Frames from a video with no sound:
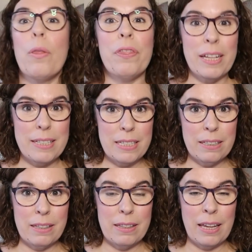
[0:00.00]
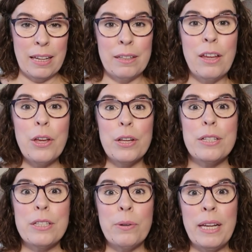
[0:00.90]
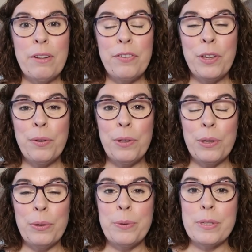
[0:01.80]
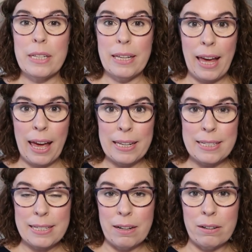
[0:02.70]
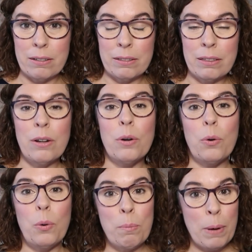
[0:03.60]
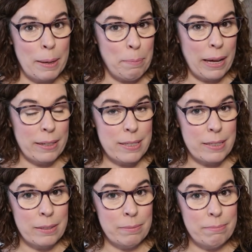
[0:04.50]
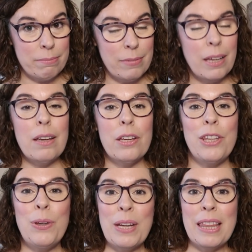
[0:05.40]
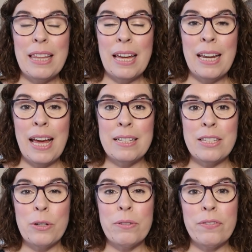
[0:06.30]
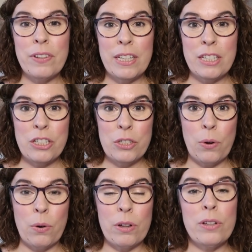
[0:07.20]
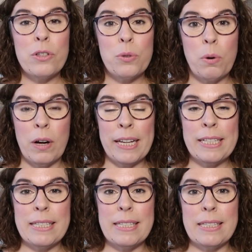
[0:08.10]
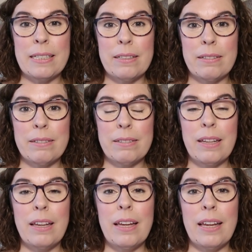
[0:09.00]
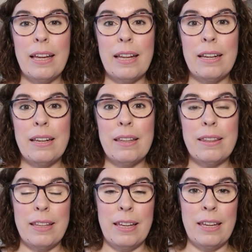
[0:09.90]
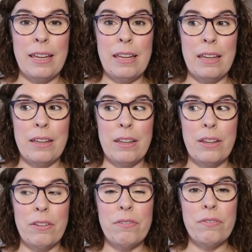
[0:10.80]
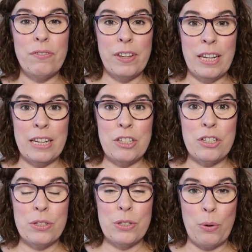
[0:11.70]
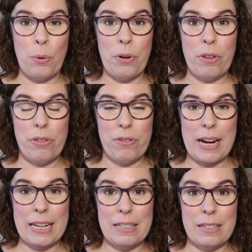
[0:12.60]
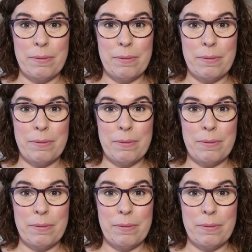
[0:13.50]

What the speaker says: That's the other thing. So if you use Kelly's yarn or my pattern, you can then enter your finished sock twice in the finished sock thread.